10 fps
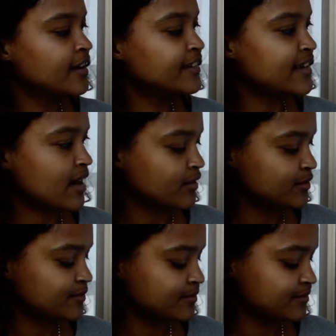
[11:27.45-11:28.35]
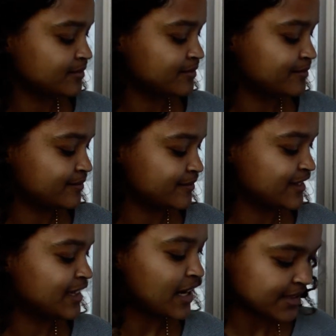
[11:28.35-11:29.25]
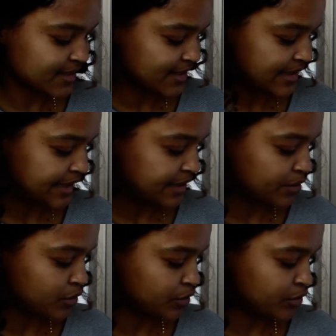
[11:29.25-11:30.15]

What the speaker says: Now, gracias le dijo